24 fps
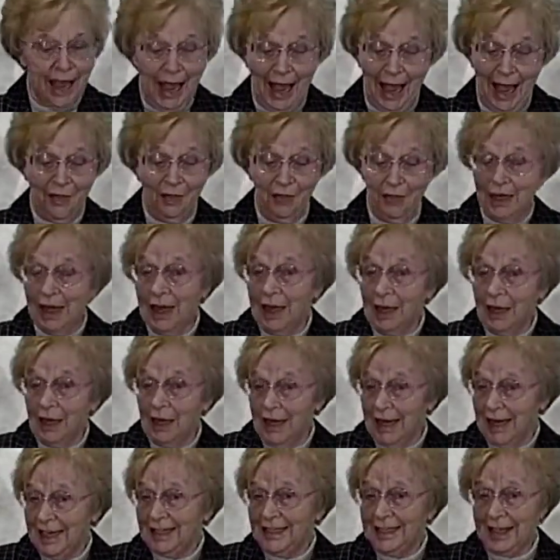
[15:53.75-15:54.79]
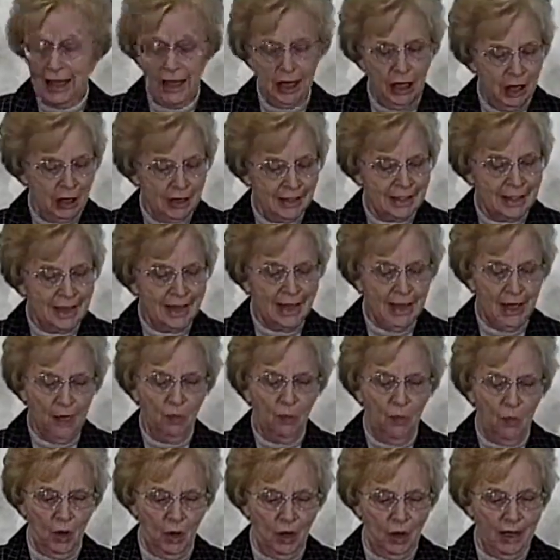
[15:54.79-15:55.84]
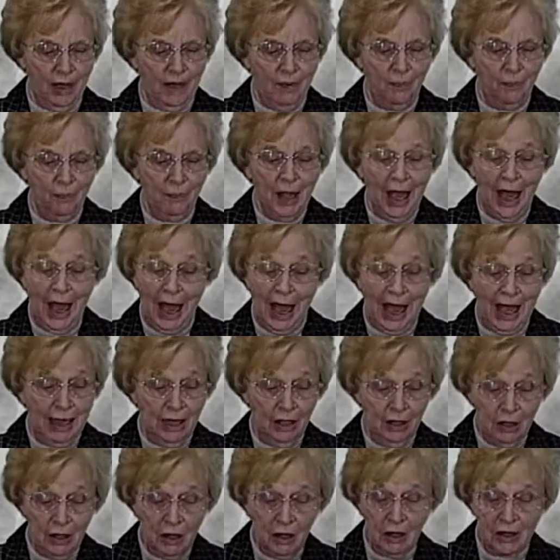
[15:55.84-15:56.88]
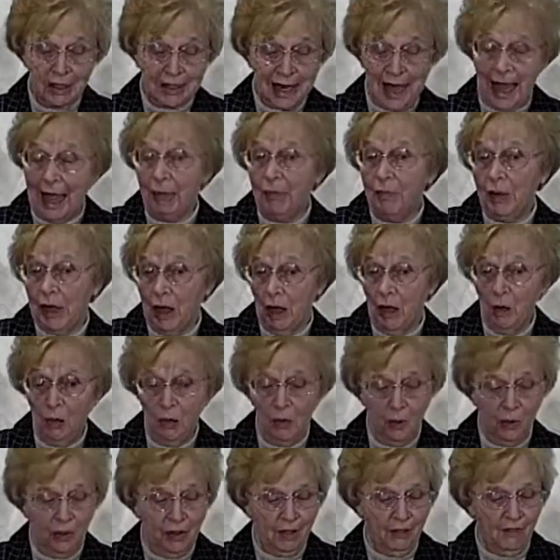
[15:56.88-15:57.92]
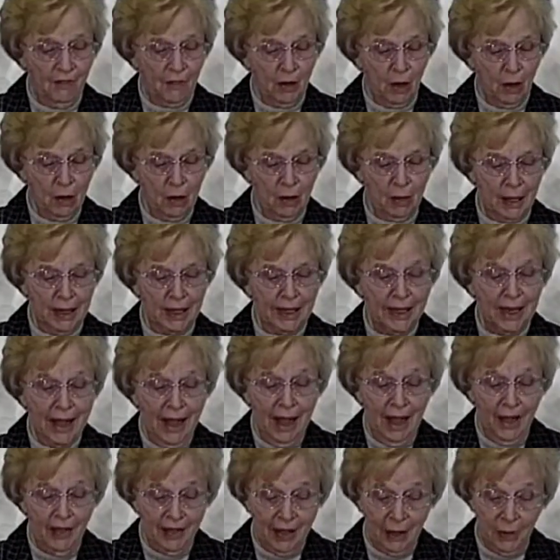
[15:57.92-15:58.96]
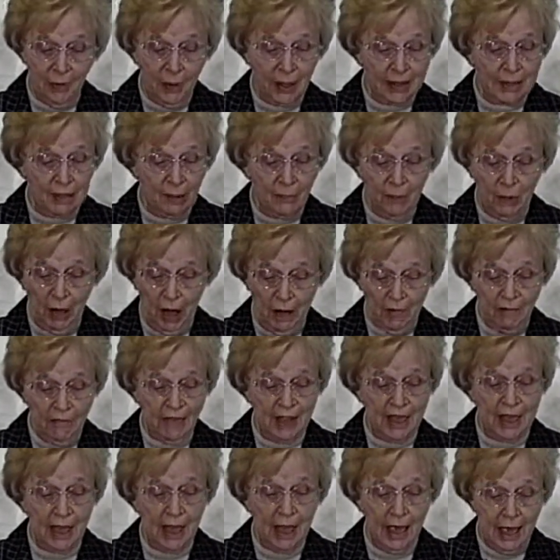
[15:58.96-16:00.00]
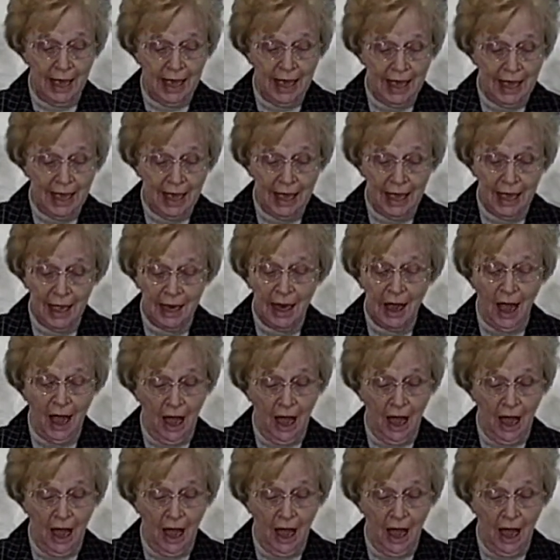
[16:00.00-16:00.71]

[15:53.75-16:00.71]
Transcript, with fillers: And then Ezekiel 1. I looked and behold the firmament that was above the head